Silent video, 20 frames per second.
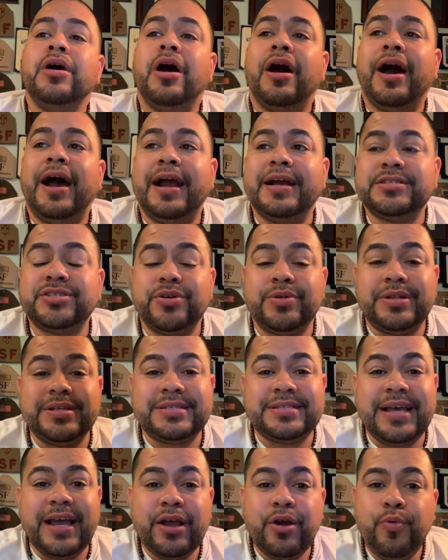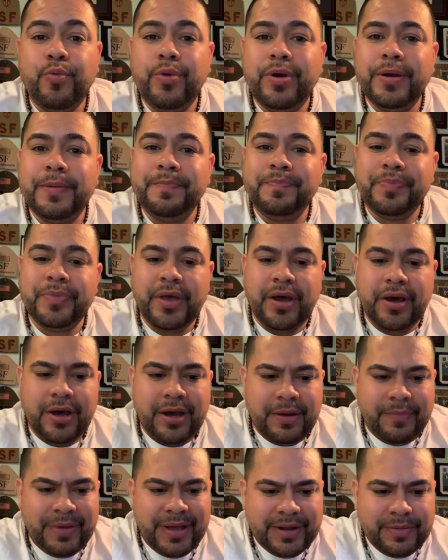All right, so the second one,
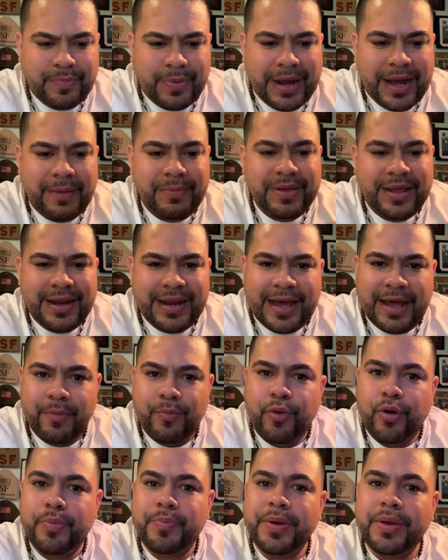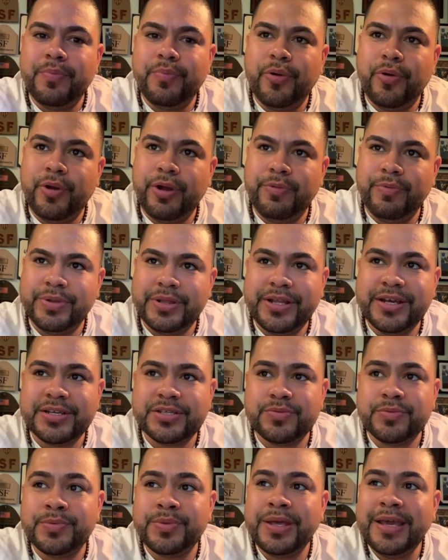and probably a lot more people agree with
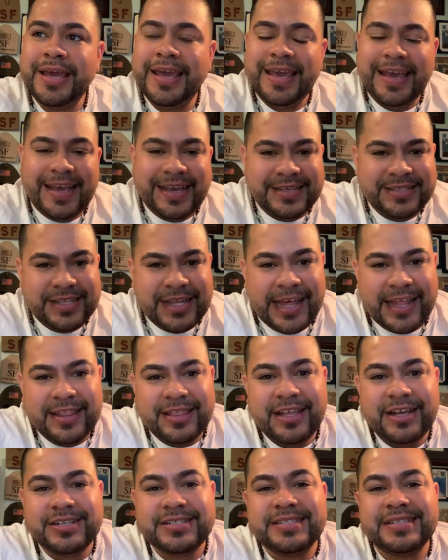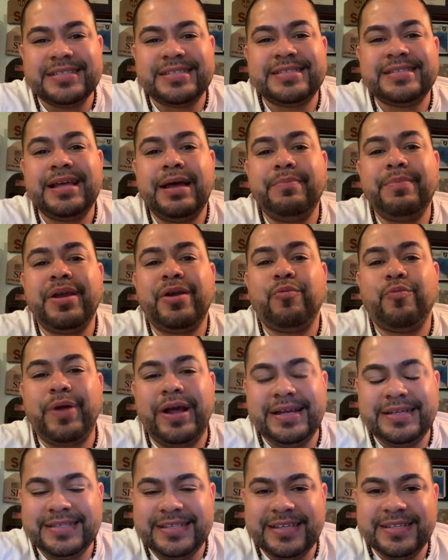this one, is that there's systemic
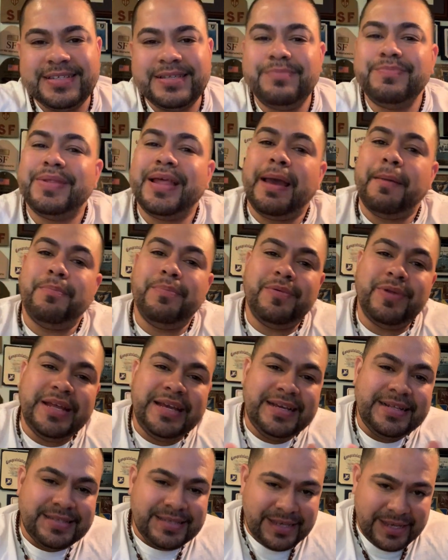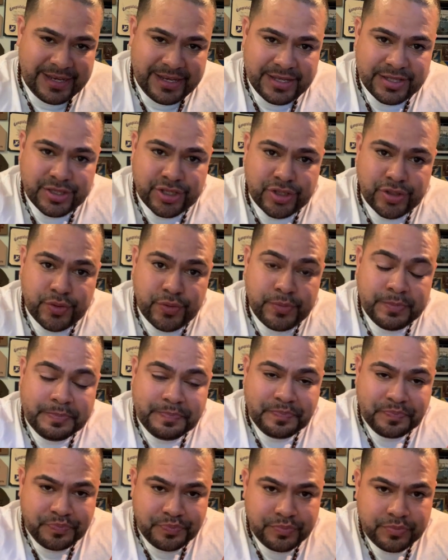racism that bleeds into
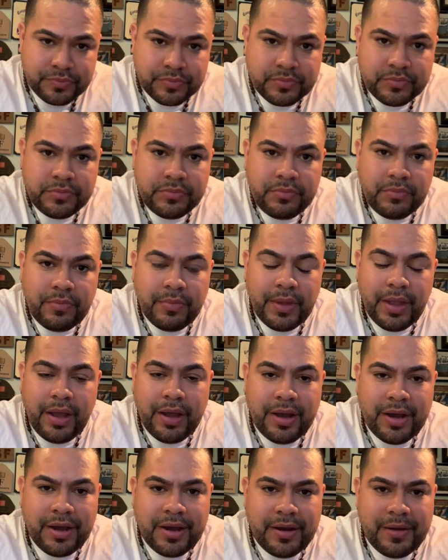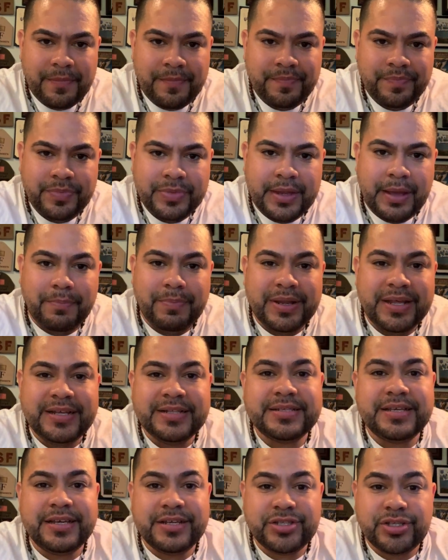
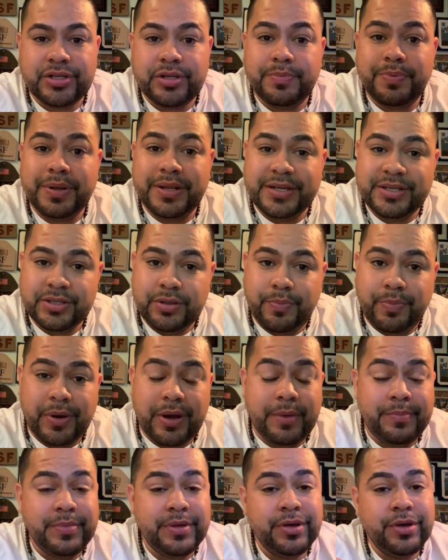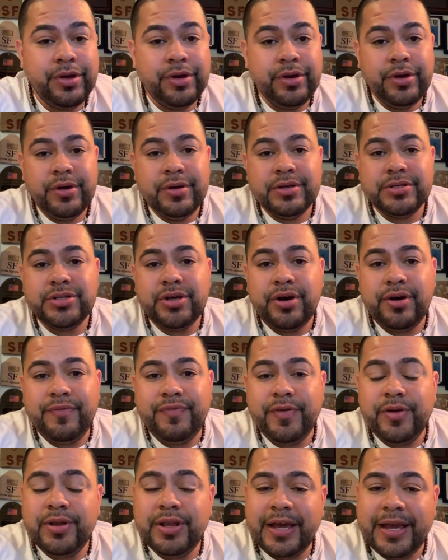the police department. So
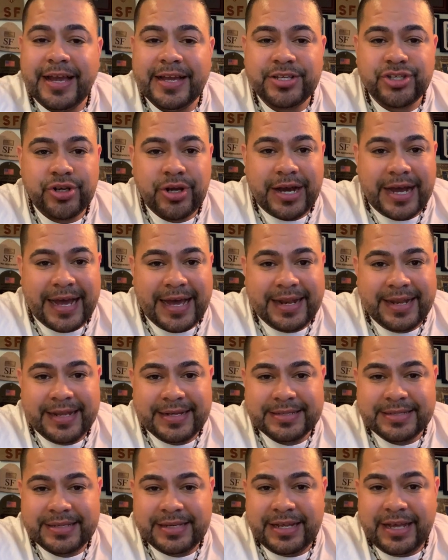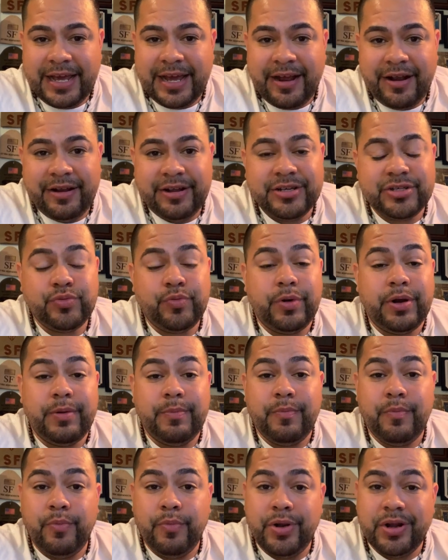if you look at your high density areas where
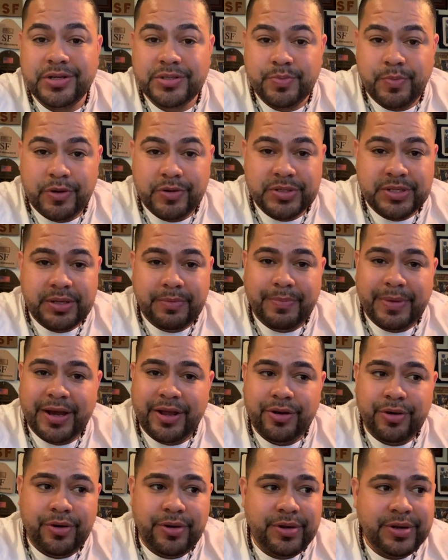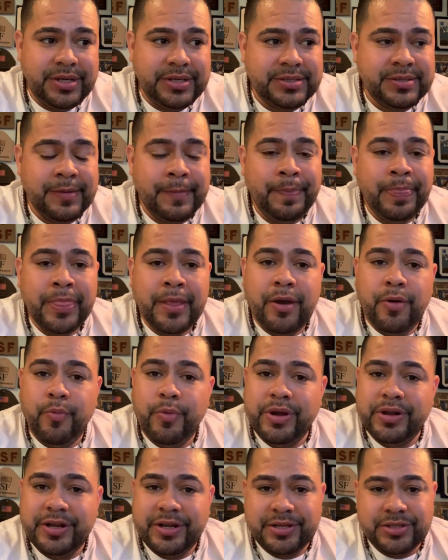there's mostly minorities,
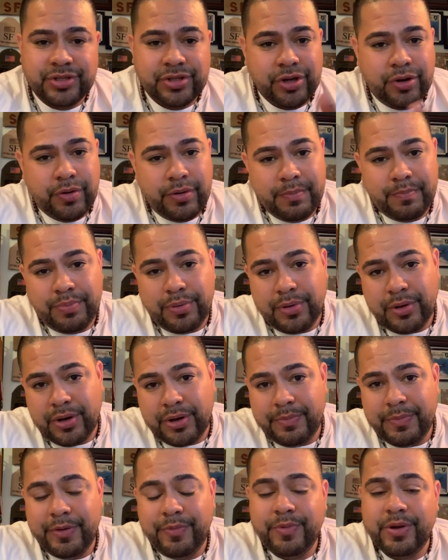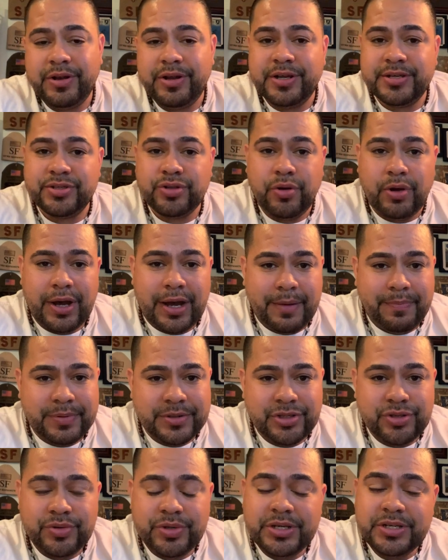where there's no employment, where there's no
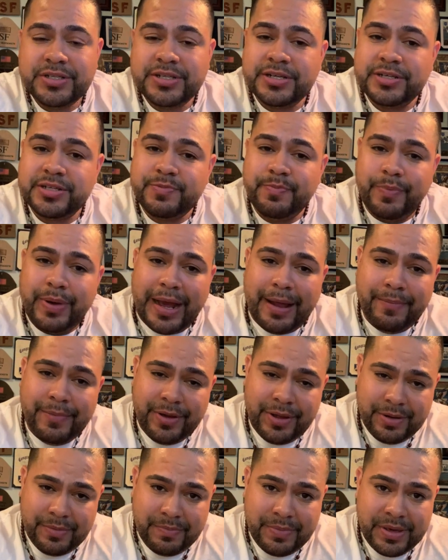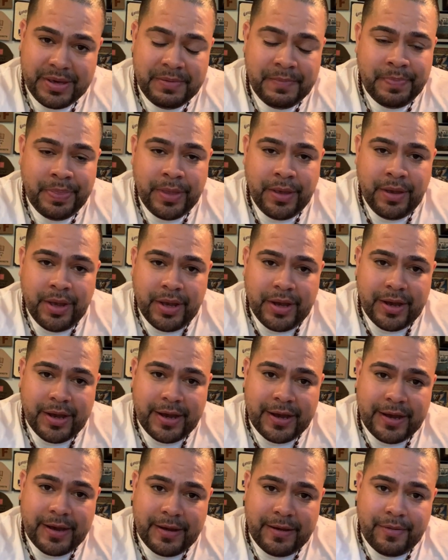opportunities, there's probably going to be
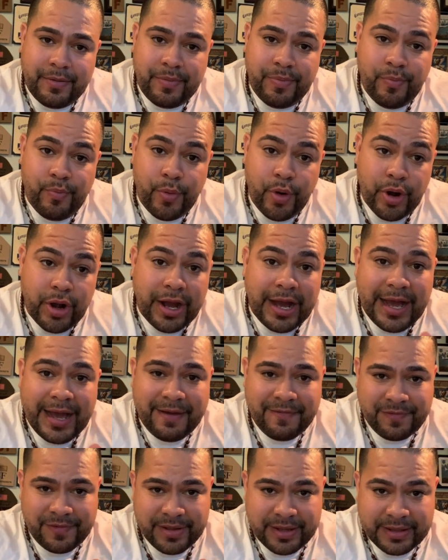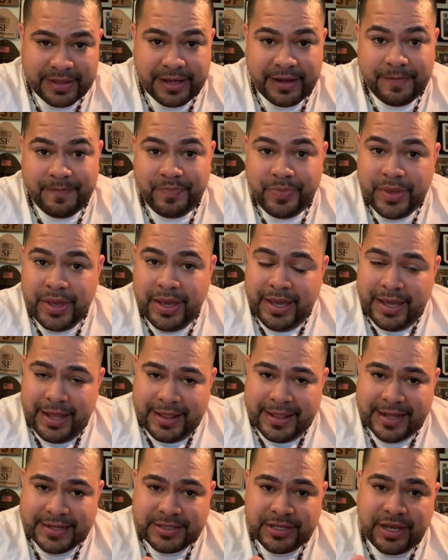more conflict there.
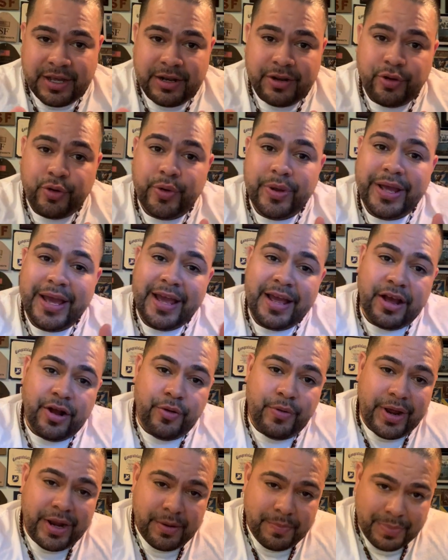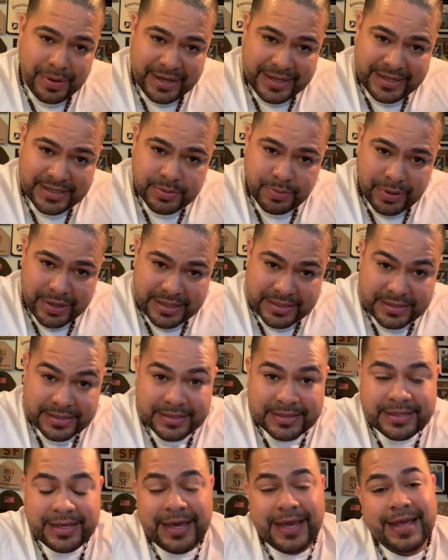That's going to create a greater police
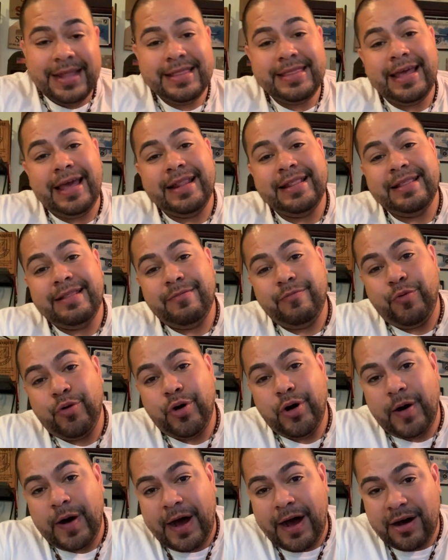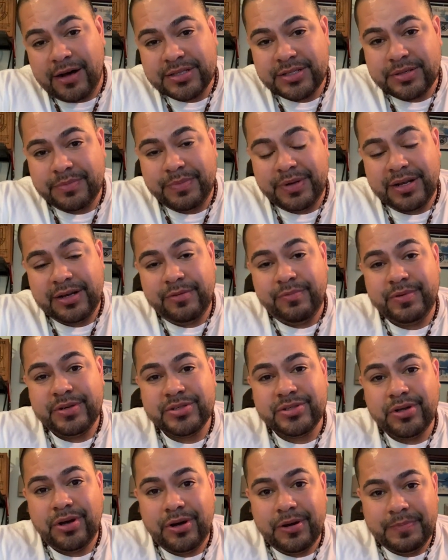presence that will ultimately
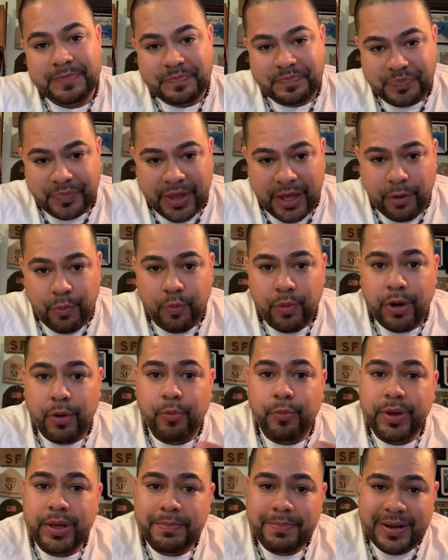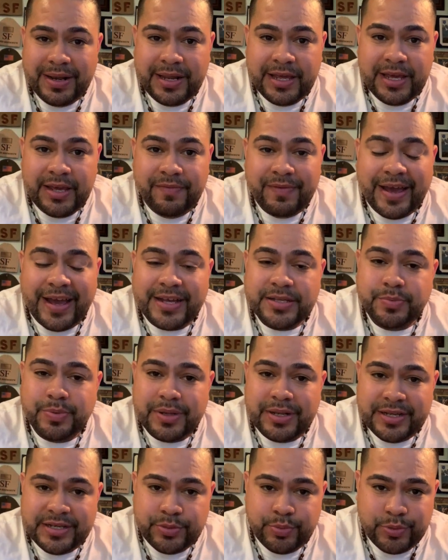result in what we believe as
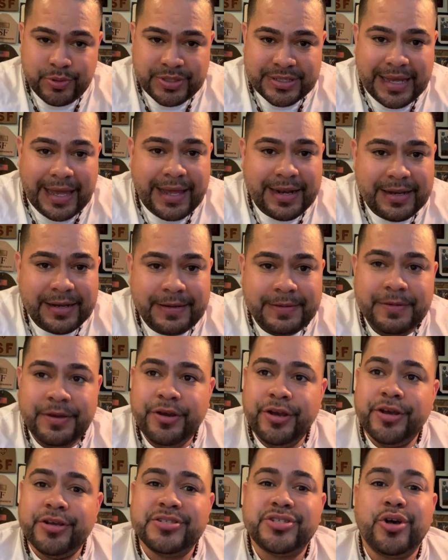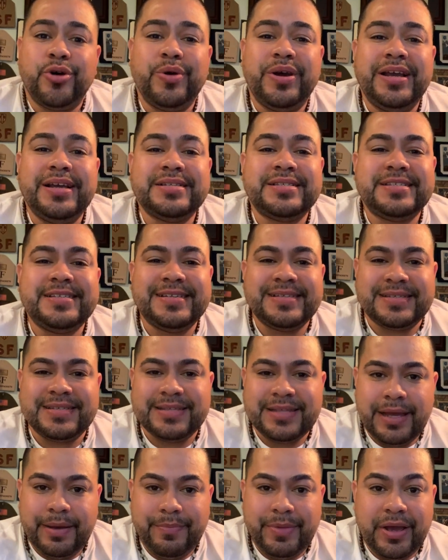police brutality. So it's
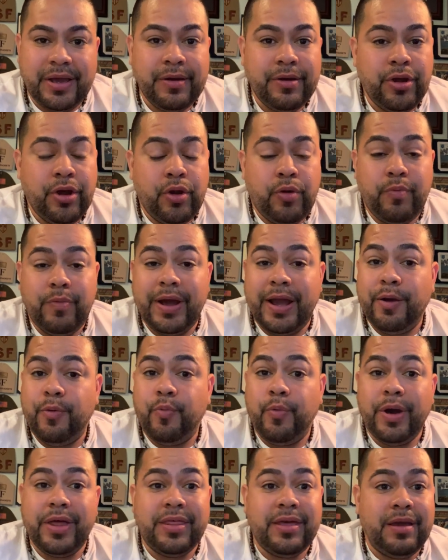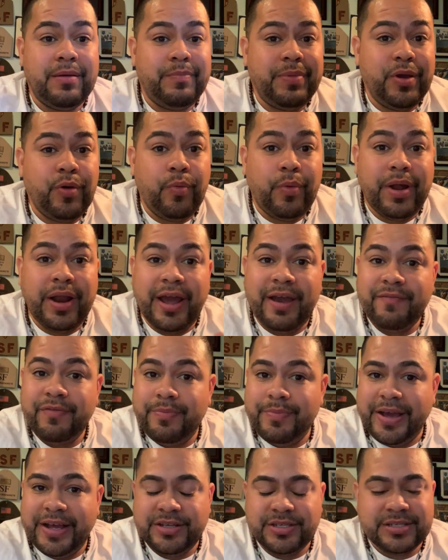systemic, right? Whether it be whatever
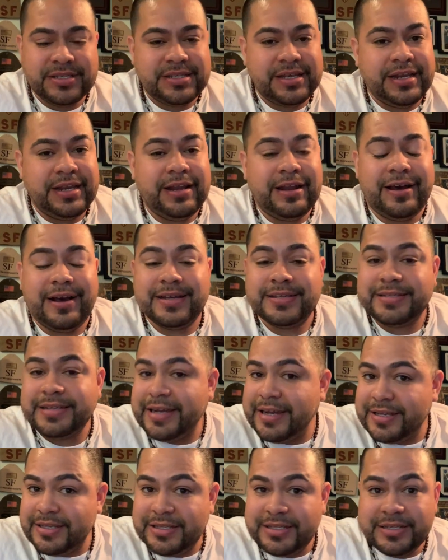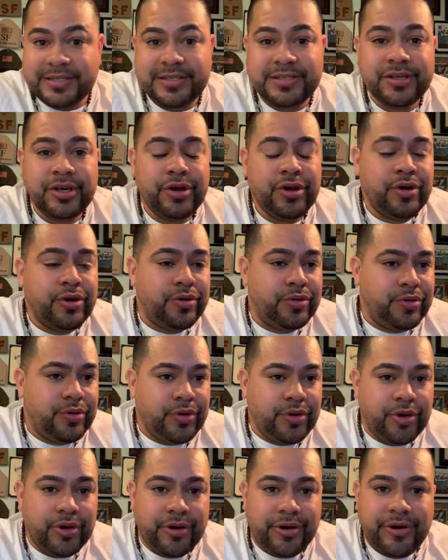major city, Los Angeles,
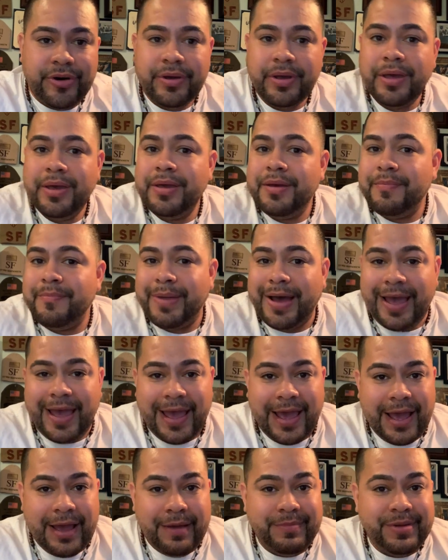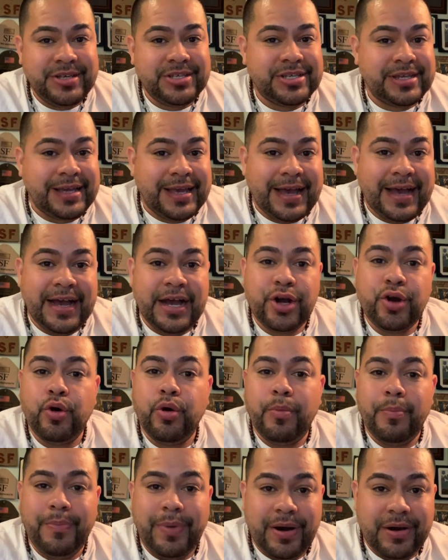New York, Miami, Chicago,
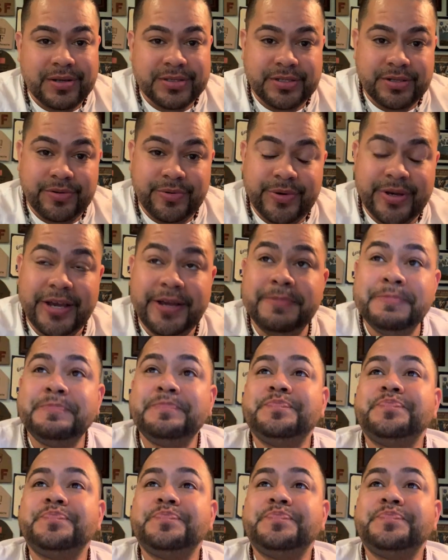and Boston, okay?